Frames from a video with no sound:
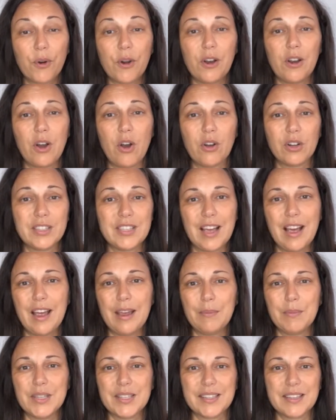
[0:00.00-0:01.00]
a long
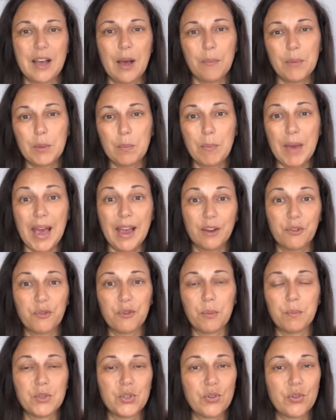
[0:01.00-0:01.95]
time is coming back from